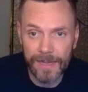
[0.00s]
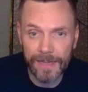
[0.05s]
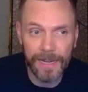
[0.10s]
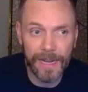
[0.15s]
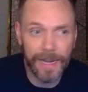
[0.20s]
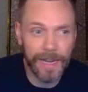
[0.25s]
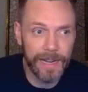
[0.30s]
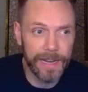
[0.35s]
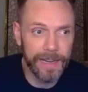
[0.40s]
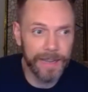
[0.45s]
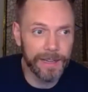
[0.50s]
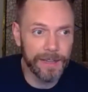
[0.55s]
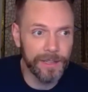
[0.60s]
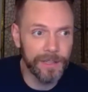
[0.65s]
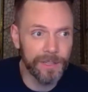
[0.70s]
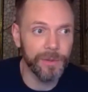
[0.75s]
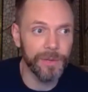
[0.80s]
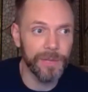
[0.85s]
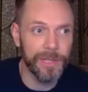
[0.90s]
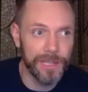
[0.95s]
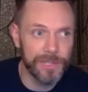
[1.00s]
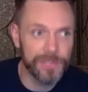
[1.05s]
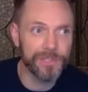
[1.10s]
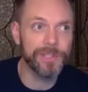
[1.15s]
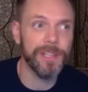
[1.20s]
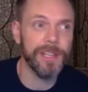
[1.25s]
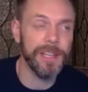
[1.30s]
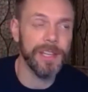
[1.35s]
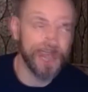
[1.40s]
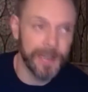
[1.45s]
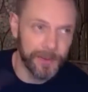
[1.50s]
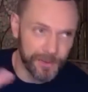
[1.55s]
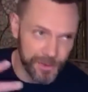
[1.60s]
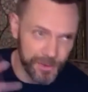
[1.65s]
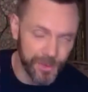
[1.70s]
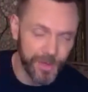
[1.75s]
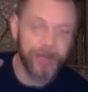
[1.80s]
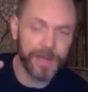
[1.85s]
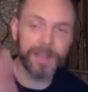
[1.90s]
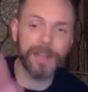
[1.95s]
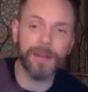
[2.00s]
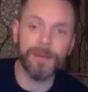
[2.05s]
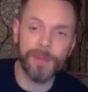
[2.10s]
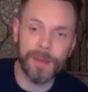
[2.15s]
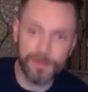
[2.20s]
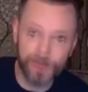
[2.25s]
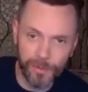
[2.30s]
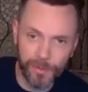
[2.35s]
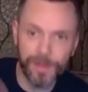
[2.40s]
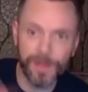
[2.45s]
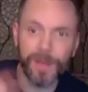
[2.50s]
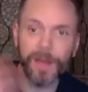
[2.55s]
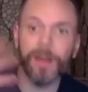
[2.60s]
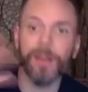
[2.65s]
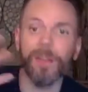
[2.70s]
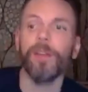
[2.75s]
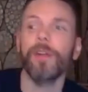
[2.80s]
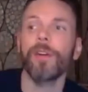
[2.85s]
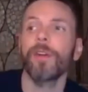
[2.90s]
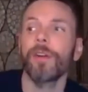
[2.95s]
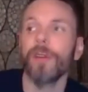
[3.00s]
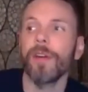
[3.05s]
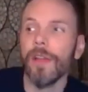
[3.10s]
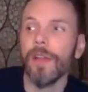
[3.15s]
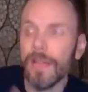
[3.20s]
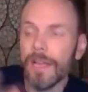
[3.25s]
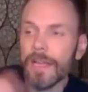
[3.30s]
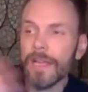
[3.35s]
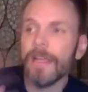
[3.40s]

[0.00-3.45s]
And I, you know, in each scene, I would try to come up with other